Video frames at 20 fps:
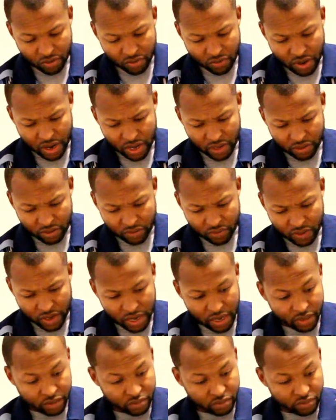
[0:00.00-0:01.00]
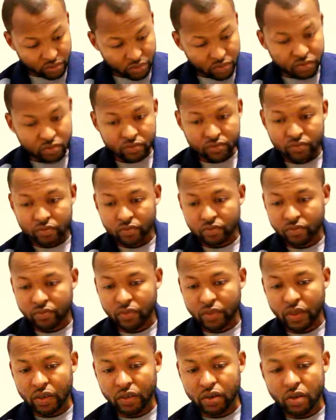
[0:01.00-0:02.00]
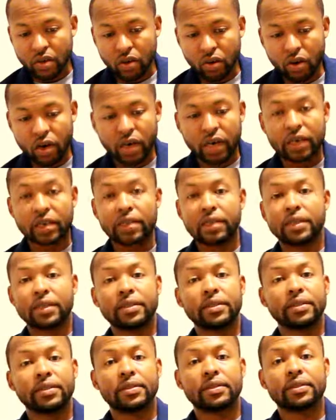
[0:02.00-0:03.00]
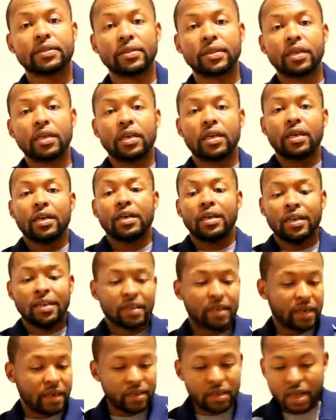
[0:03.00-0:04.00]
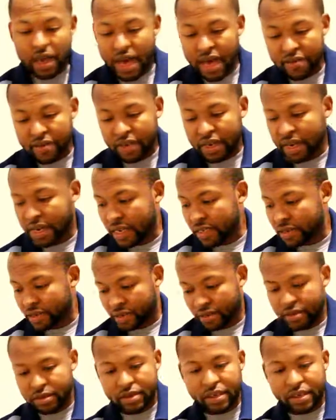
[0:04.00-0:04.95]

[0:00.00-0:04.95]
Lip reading: Alright, alright. Cool. There you have it, guys.